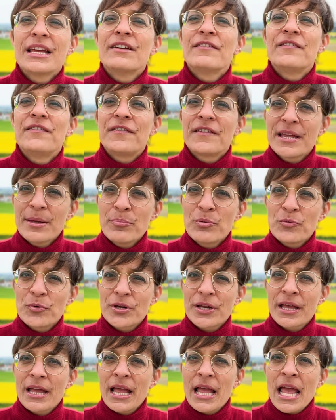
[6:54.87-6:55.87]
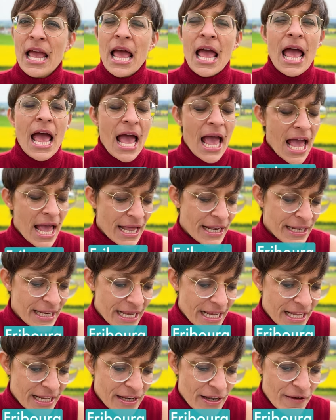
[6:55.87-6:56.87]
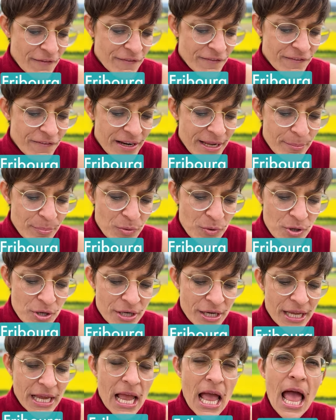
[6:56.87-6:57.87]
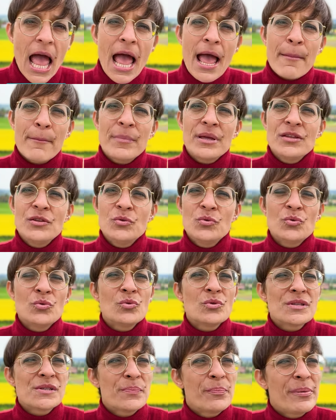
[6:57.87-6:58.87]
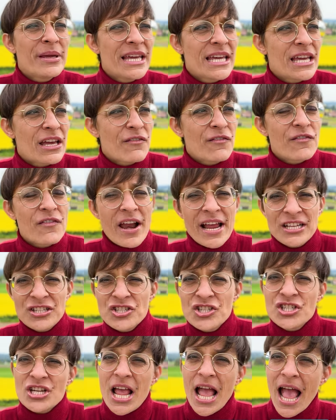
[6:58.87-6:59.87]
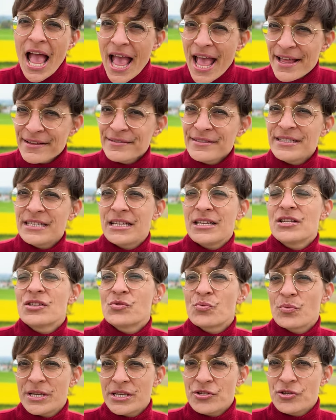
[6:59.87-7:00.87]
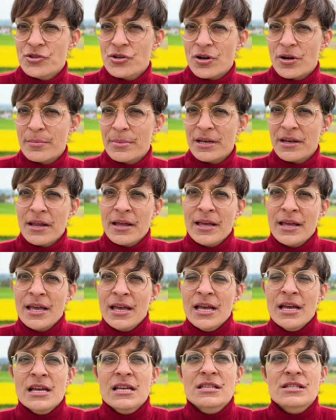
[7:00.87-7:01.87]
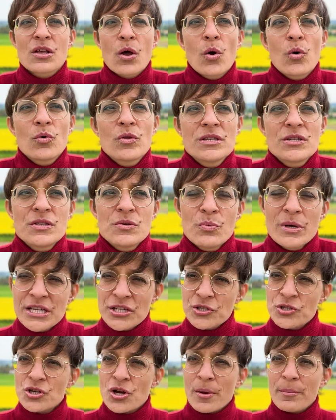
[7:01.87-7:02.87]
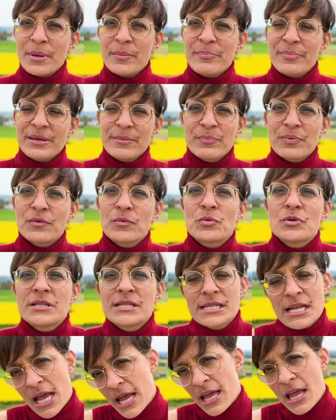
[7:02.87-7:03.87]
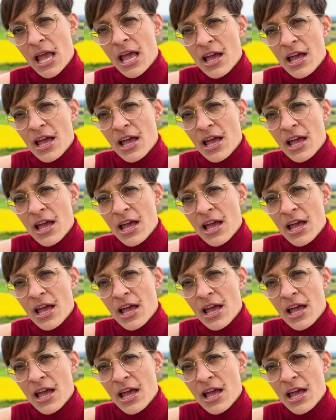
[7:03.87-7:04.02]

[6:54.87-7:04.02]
Fribourg. And in Fribourg, you speak French and Swiss German. So Swiss German people would say